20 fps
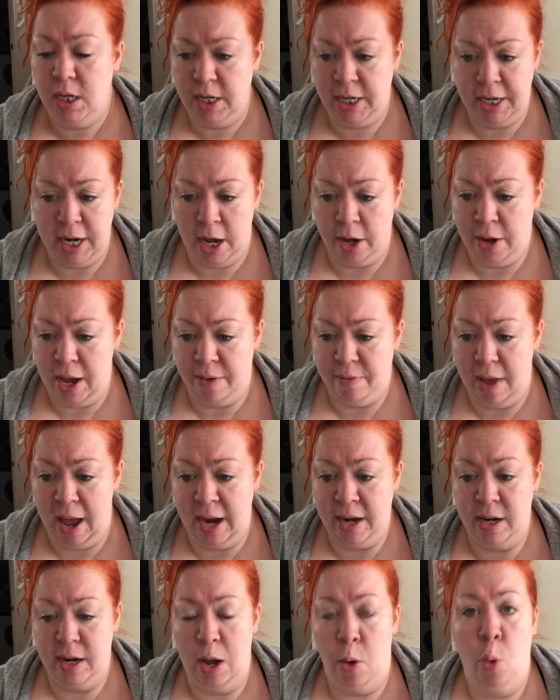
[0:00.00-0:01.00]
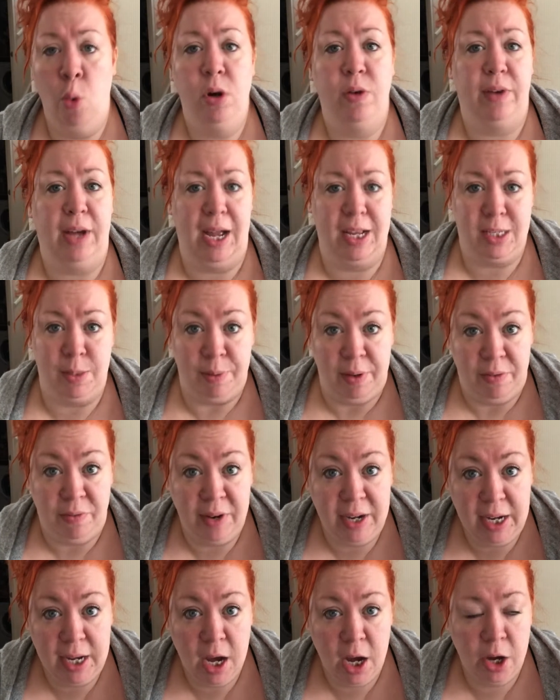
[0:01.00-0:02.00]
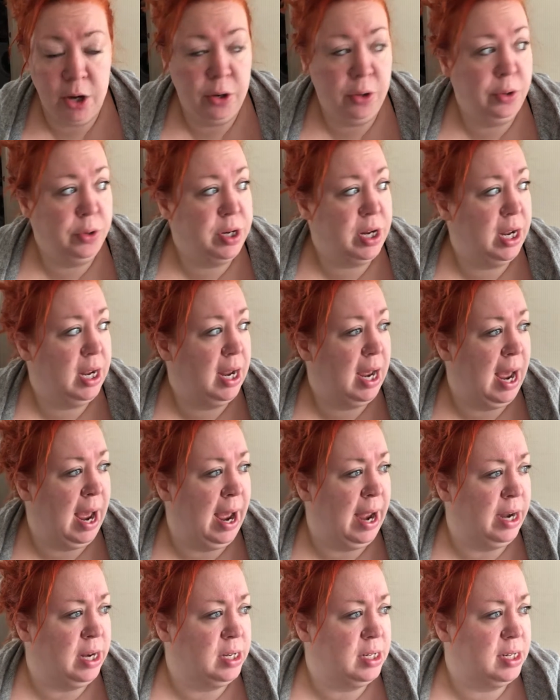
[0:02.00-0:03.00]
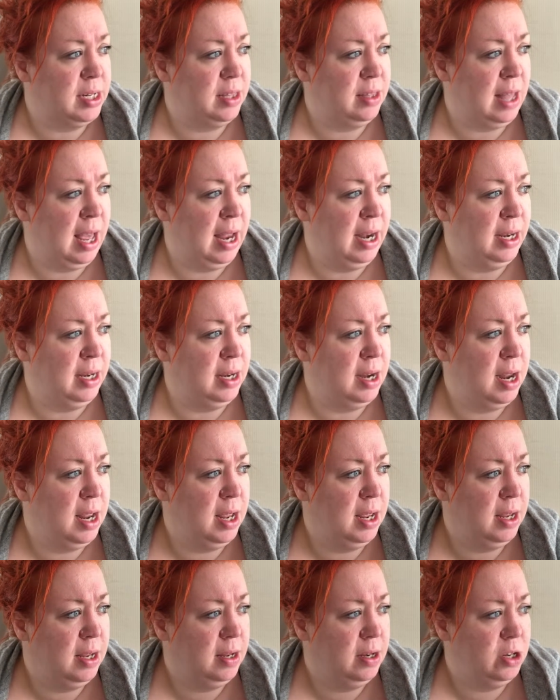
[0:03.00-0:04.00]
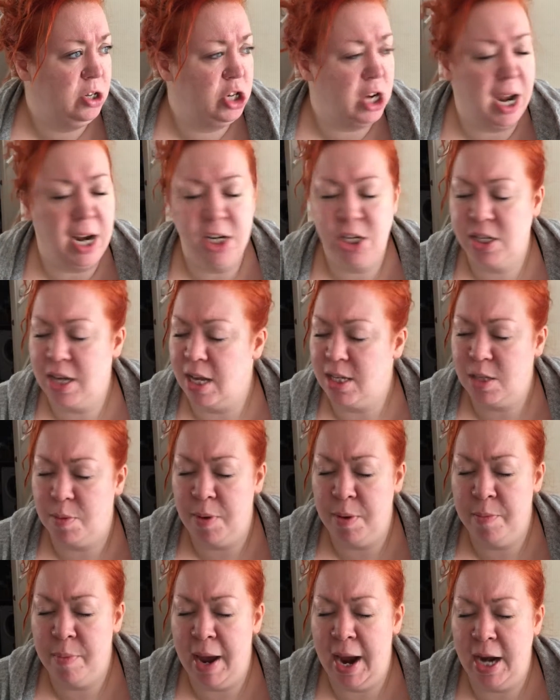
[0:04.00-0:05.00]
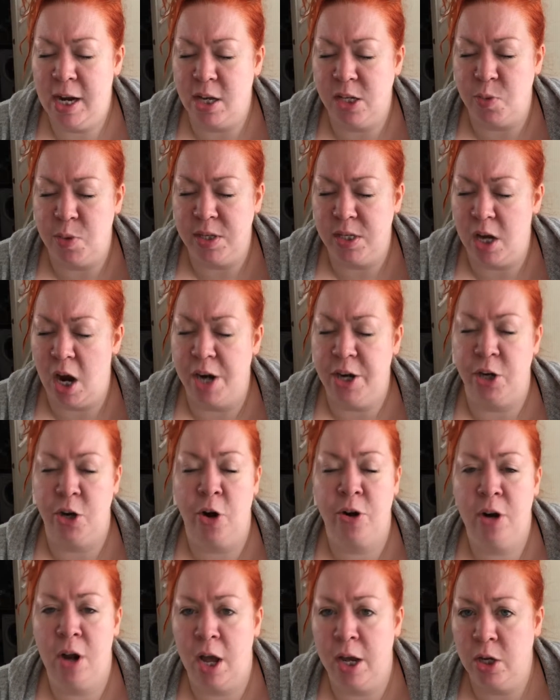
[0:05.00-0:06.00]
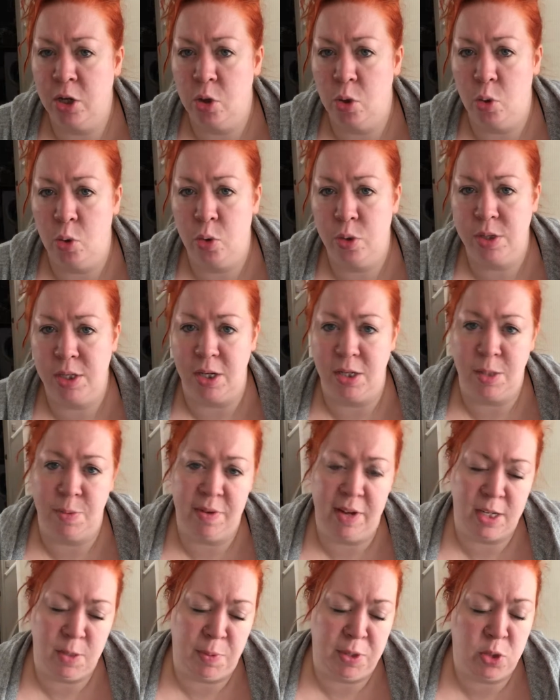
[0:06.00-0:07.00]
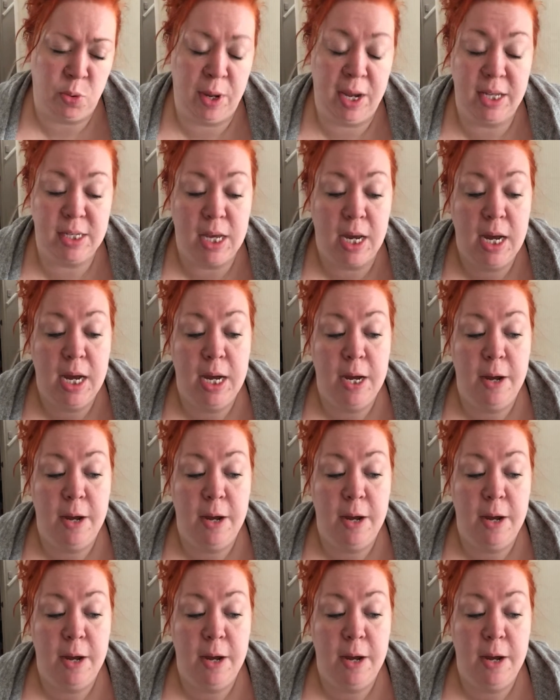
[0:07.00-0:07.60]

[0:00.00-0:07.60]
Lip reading: you know, and all of it had to be videoed, and then changes had to be made because we started an online course, so some of it had to be tweaked.